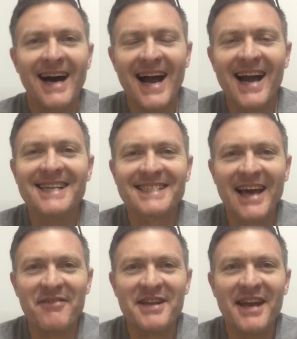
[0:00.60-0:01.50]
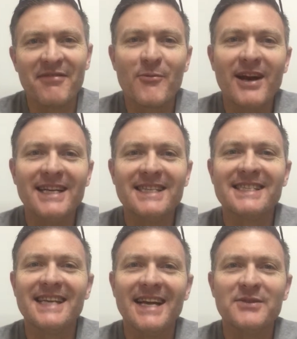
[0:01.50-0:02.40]
Hi guys, Gavin here from Ready to
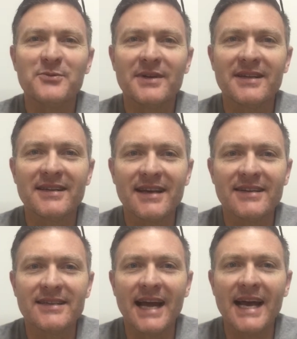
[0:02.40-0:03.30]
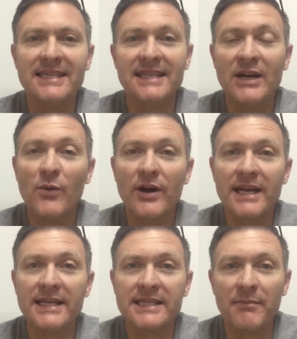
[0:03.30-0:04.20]
Send with uh, today's
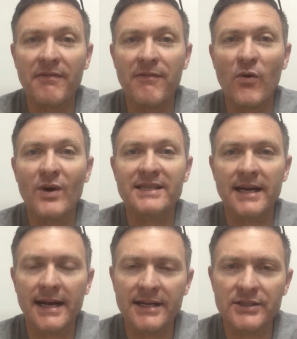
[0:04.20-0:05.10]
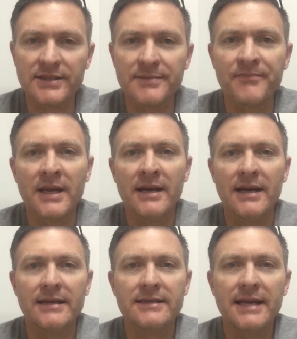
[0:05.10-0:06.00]
networking tip for estate agents.
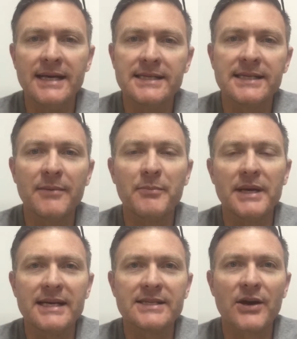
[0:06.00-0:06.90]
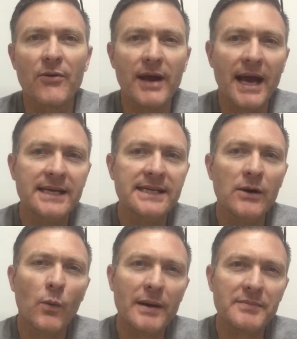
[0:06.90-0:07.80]
And today's tip is creating
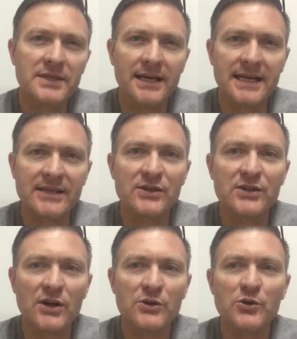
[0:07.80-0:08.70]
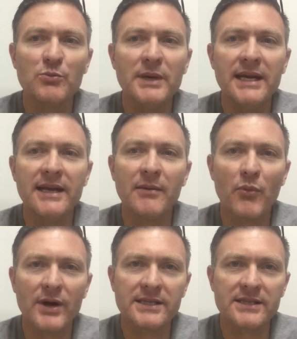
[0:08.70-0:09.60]
a website and social media
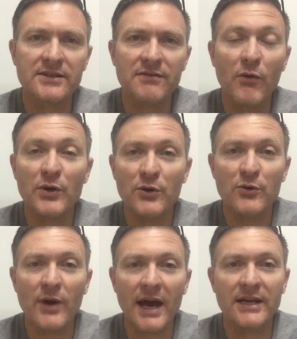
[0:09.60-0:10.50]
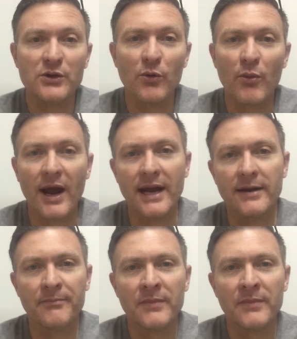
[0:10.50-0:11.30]
presence for you and your brand.